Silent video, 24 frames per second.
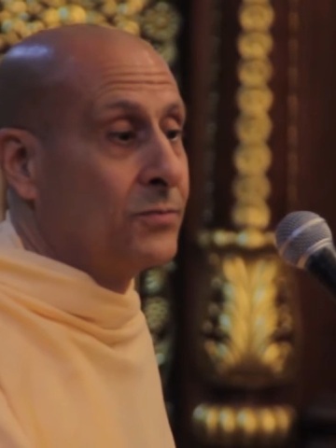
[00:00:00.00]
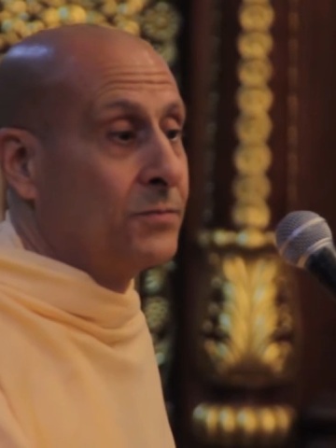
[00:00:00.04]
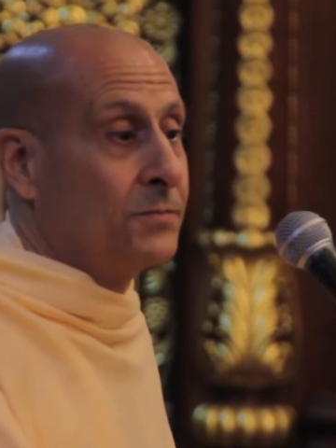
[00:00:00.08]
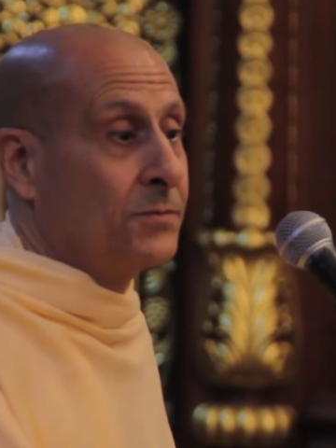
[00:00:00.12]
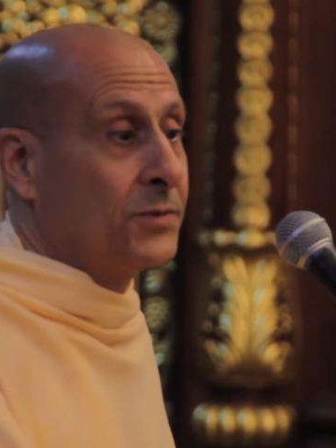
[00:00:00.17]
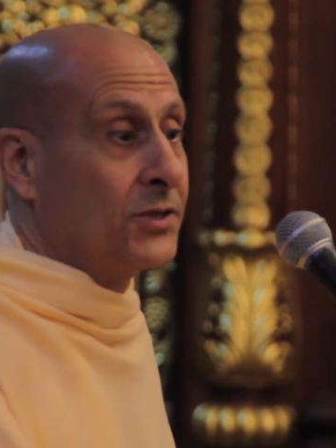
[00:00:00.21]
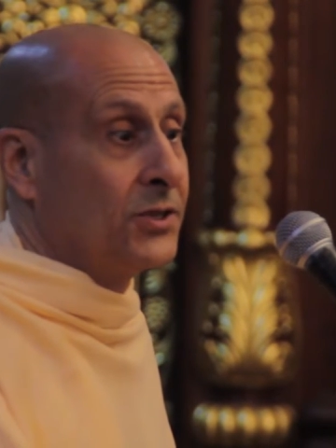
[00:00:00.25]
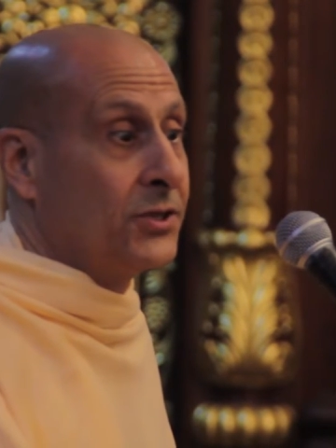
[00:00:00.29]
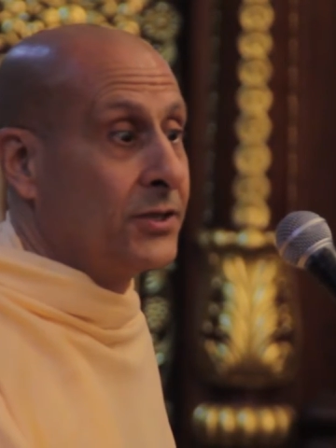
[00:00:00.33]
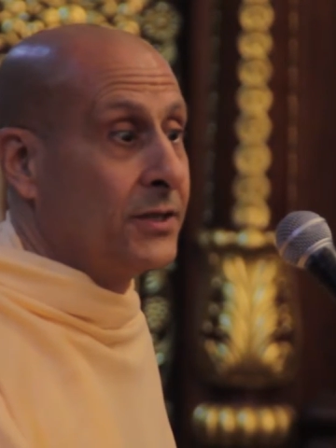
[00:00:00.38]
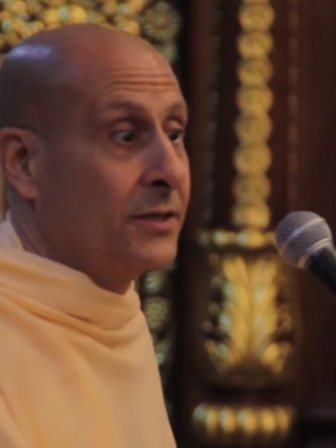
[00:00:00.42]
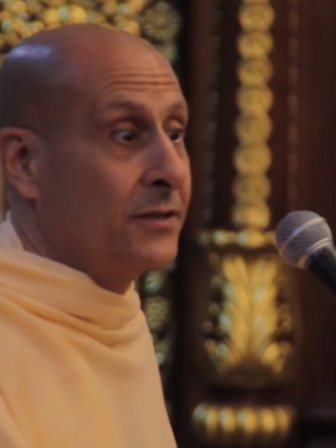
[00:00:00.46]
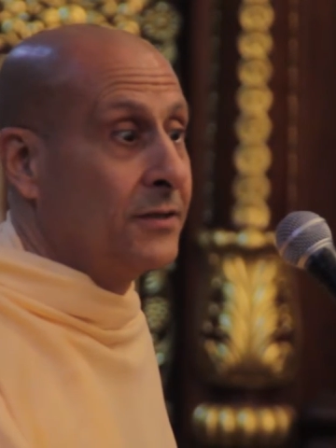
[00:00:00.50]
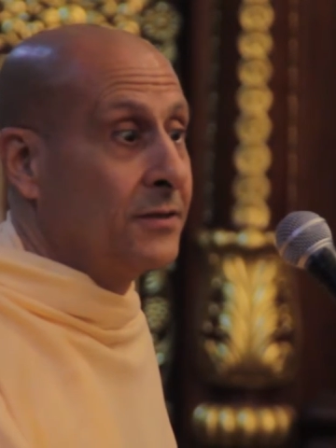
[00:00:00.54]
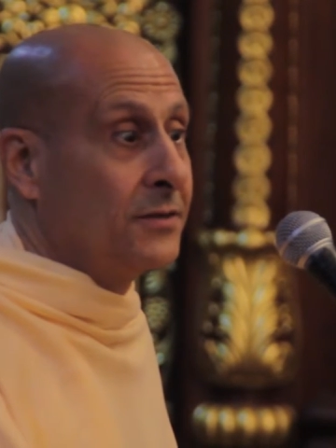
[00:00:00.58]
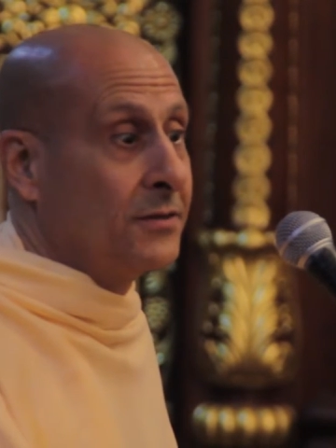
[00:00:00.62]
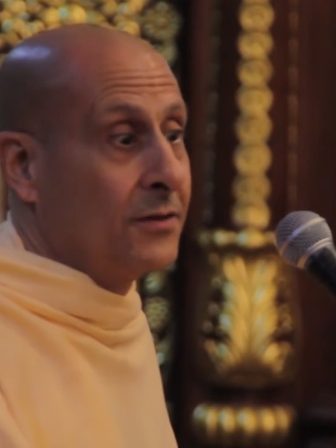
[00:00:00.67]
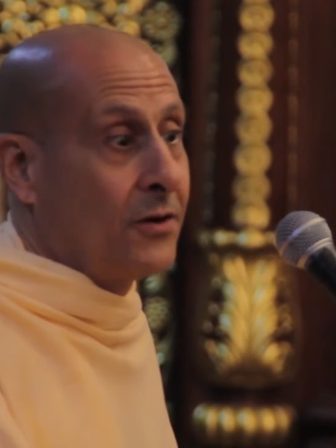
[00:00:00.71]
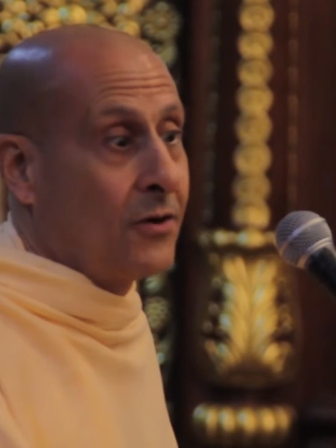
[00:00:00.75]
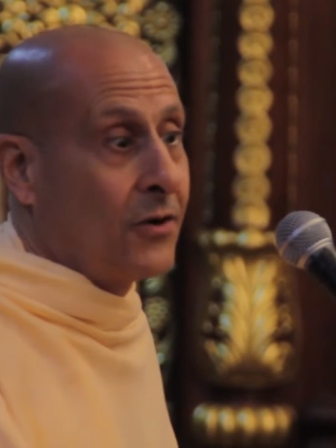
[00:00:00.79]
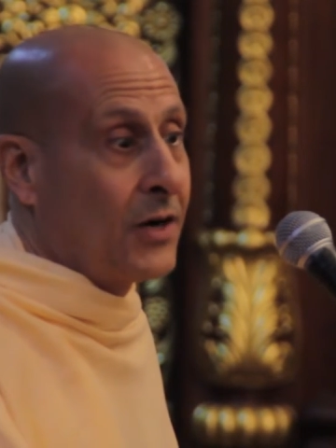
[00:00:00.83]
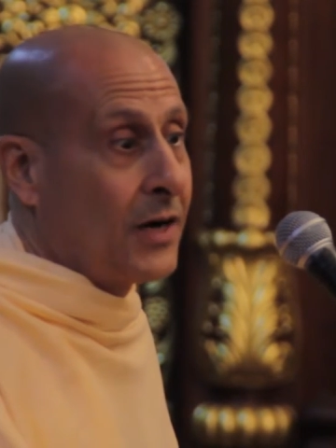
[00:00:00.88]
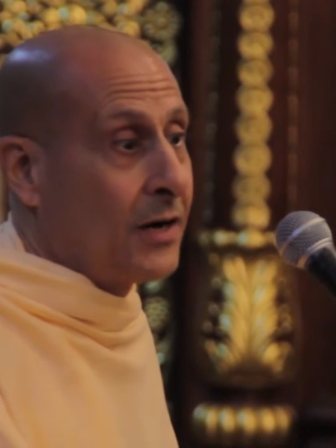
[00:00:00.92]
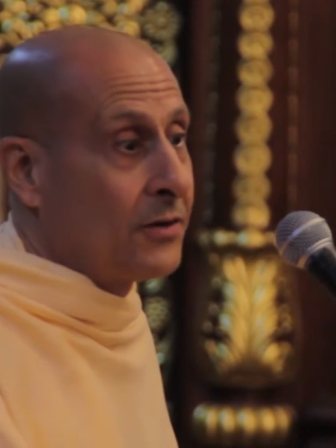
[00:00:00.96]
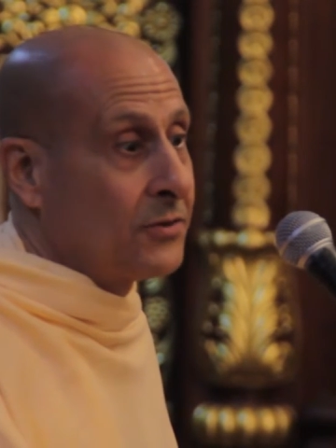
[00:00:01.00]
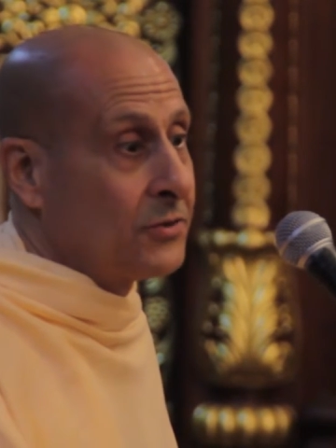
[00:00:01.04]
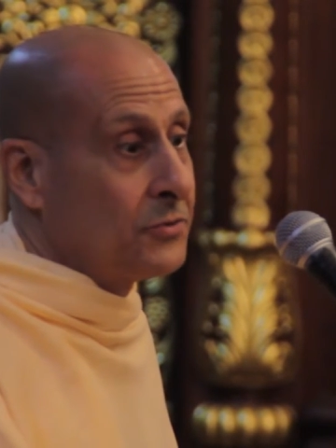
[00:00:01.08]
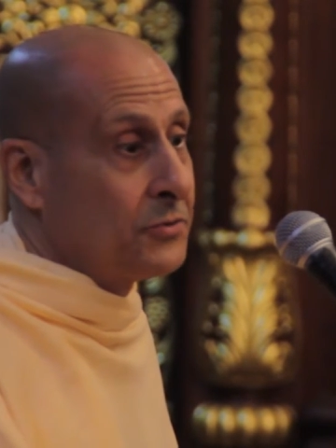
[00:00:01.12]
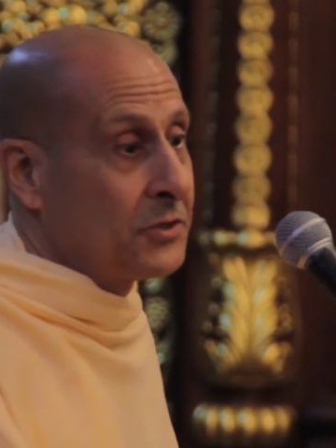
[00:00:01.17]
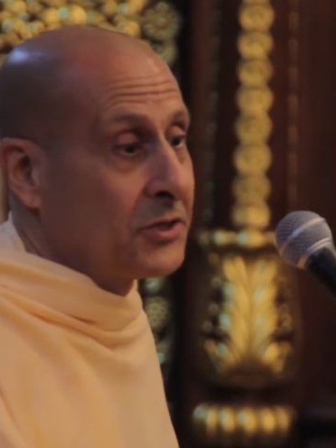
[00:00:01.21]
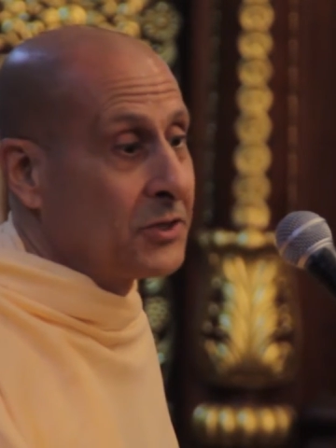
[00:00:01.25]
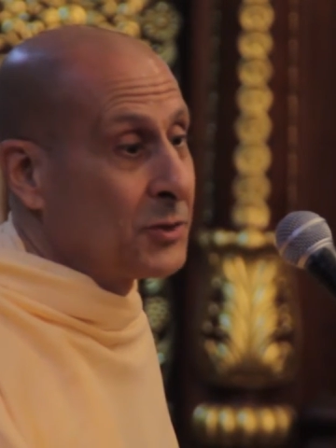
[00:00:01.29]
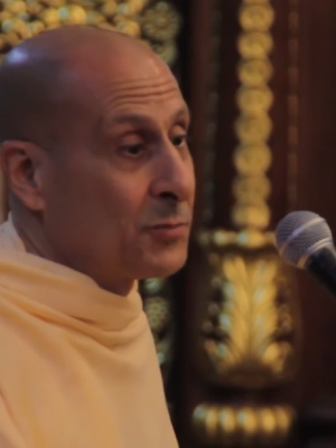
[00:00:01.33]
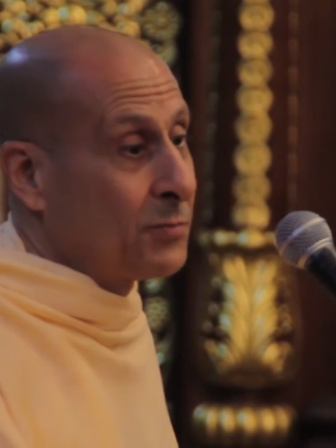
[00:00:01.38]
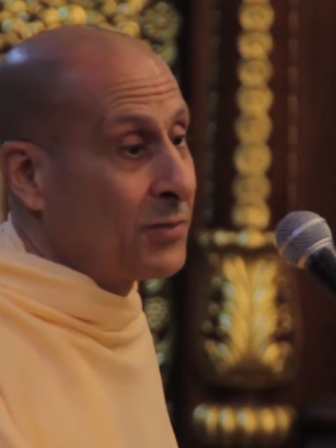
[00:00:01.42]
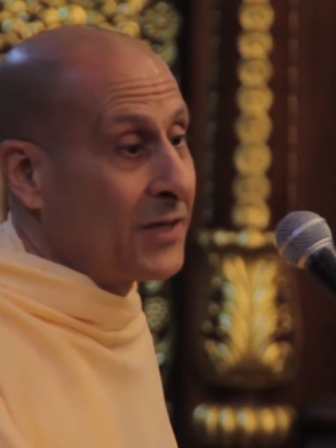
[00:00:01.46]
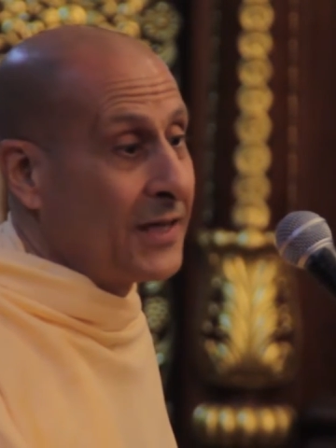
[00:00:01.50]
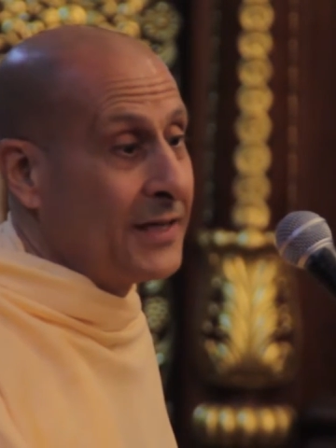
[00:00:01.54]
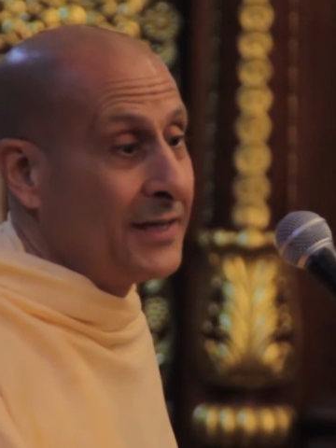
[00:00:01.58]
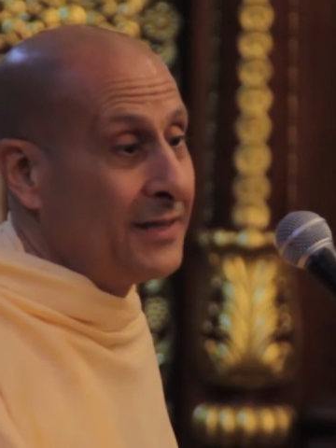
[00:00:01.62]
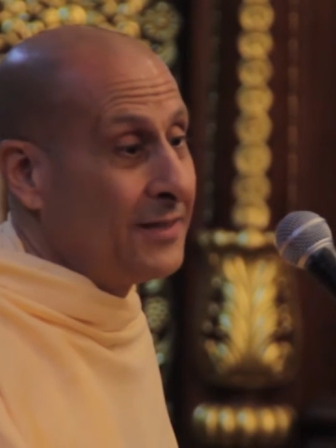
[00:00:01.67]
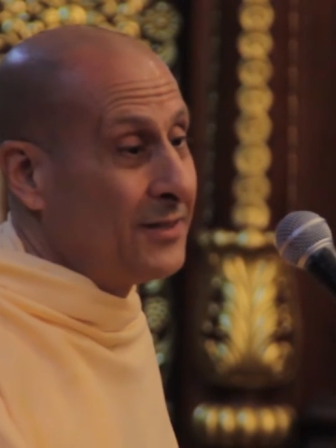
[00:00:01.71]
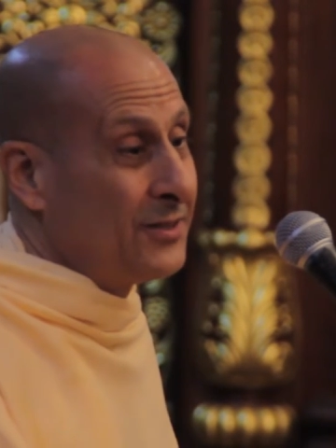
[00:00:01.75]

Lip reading: But she didn't know how to explain